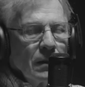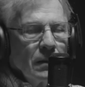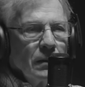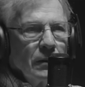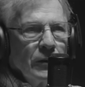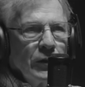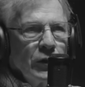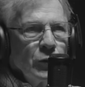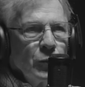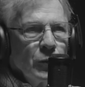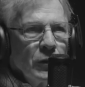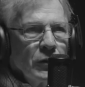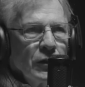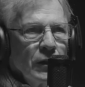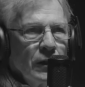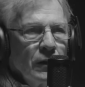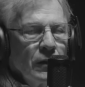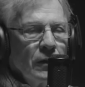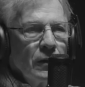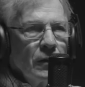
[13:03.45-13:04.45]
this was
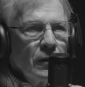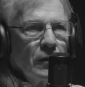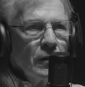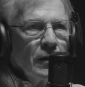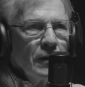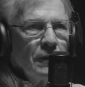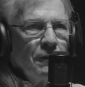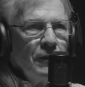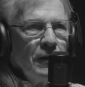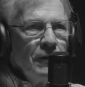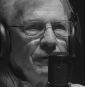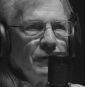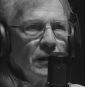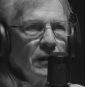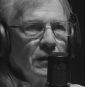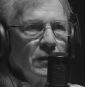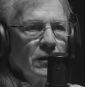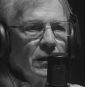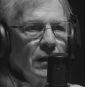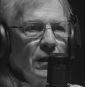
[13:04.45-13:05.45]
in the early
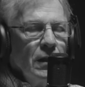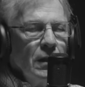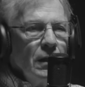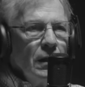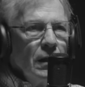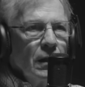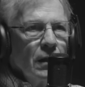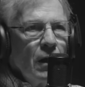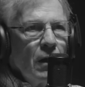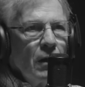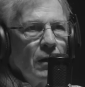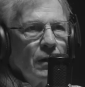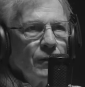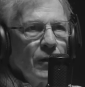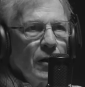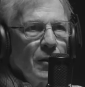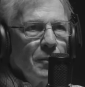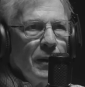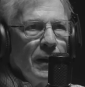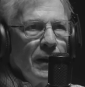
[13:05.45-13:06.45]
50s, and all of
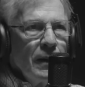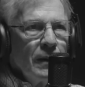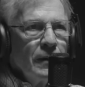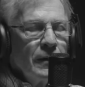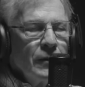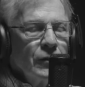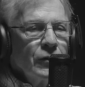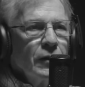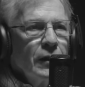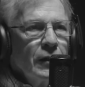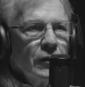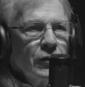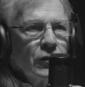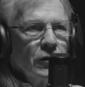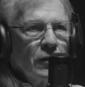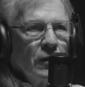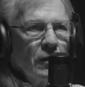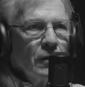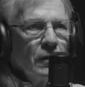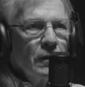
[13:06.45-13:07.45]
our parents had
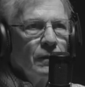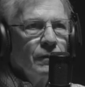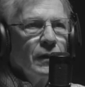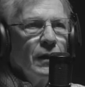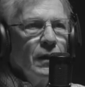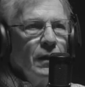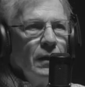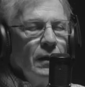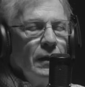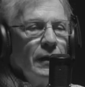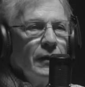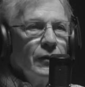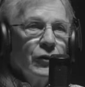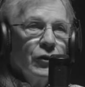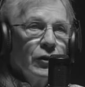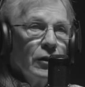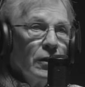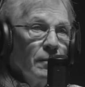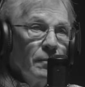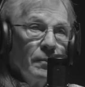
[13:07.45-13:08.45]
served in
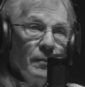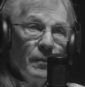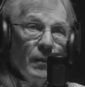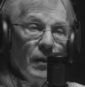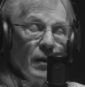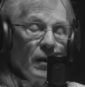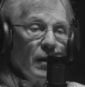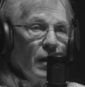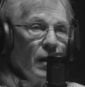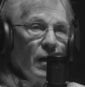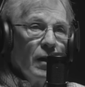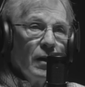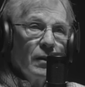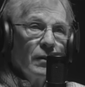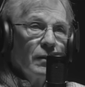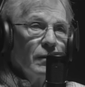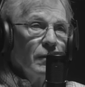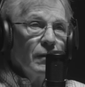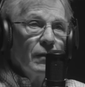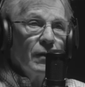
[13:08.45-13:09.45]
some
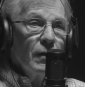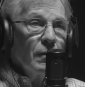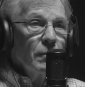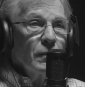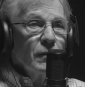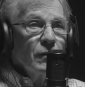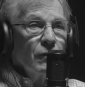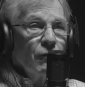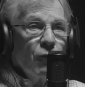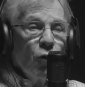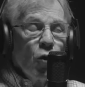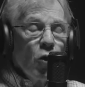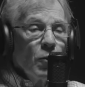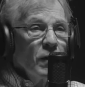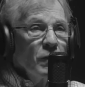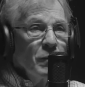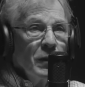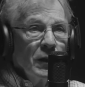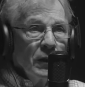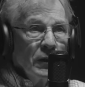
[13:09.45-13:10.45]
form
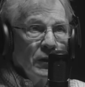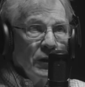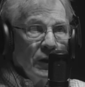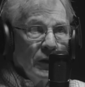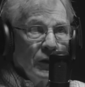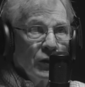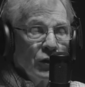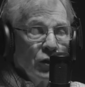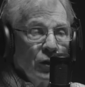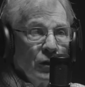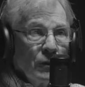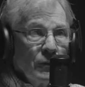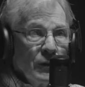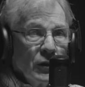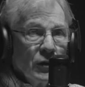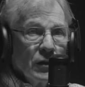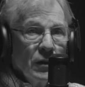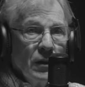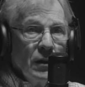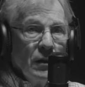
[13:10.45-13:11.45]
of military
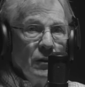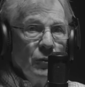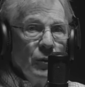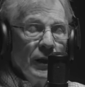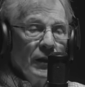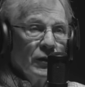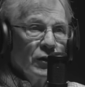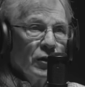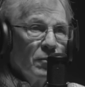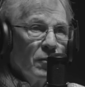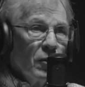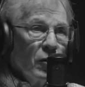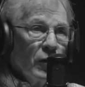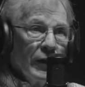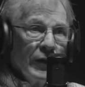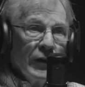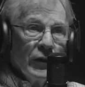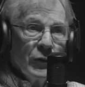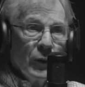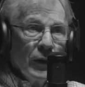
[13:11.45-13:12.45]
service. We had some
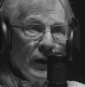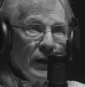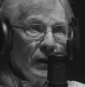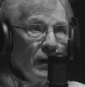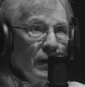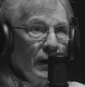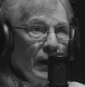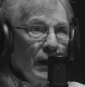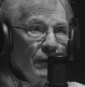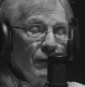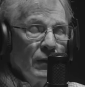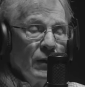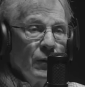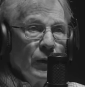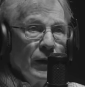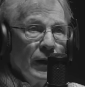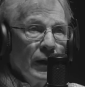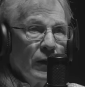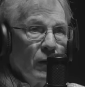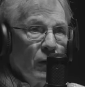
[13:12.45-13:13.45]
Marines, we had Navy,
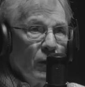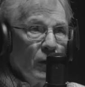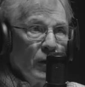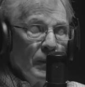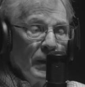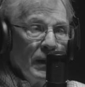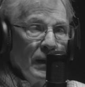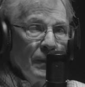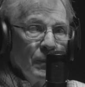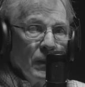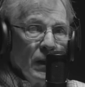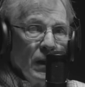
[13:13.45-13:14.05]
we had Army.